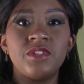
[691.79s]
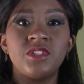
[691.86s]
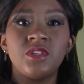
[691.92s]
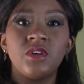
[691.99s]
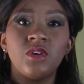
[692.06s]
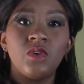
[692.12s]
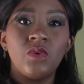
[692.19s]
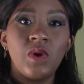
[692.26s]

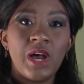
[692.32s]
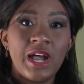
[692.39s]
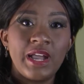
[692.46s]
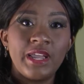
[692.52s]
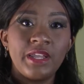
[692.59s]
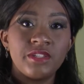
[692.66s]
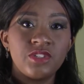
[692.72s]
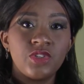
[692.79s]
So
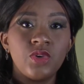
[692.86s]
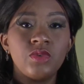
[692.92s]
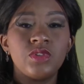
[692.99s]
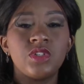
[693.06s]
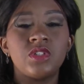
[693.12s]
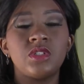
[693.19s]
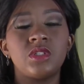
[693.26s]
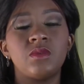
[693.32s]
I
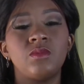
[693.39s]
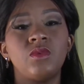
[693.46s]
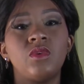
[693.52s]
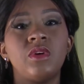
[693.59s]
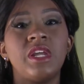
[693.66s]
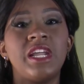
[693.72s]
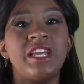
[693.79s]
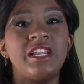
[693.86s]
searched some
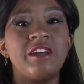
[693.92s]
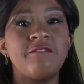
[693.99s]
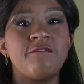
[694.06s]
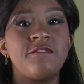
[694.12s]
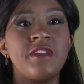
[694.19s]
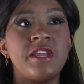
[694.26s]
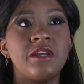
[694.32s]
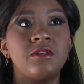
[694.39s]
more, and I
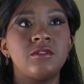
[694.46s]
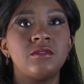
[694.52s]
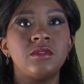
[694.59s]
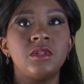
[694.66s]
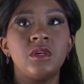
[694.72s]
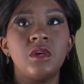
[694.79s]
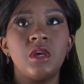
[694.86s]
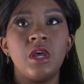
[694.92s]

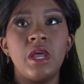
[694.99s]
found